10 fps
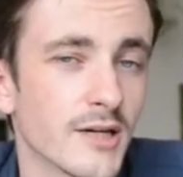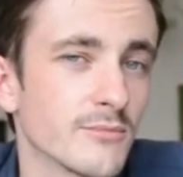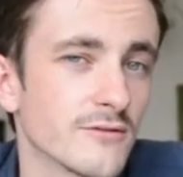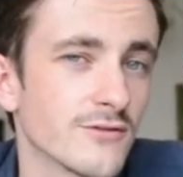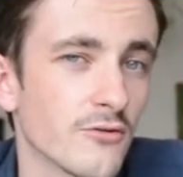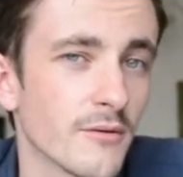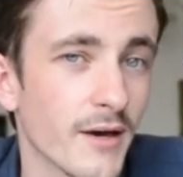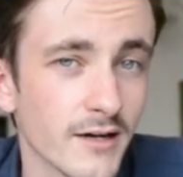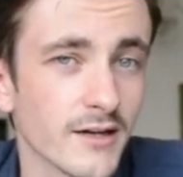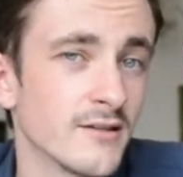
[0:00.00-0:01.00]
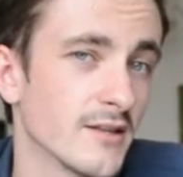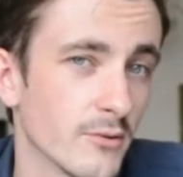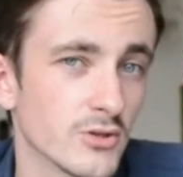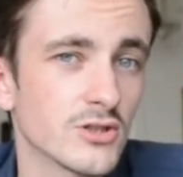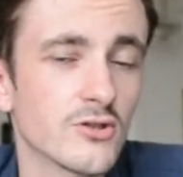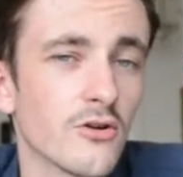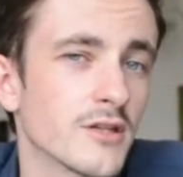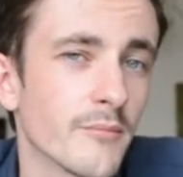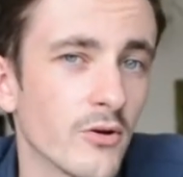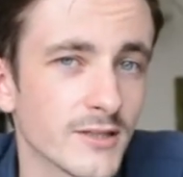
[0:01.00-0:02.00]
champions of South America that we just
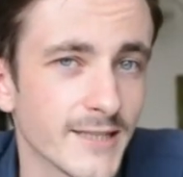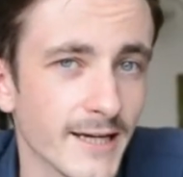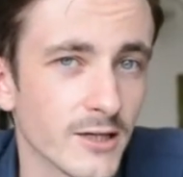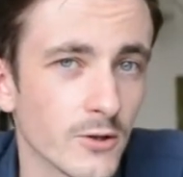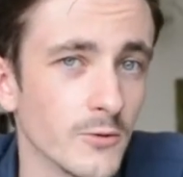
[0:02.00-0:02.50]
talked about a second